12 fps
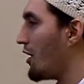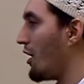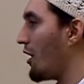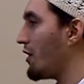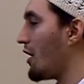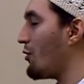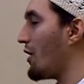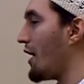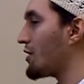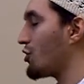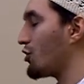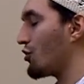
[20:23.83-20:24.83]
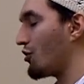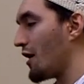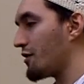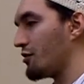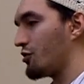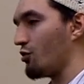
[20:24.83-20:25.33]
Ya Allah, we ask you to
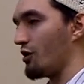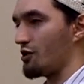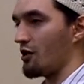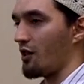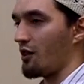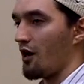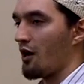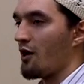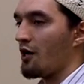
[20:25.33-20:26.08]
grant it to us, Ya Allah.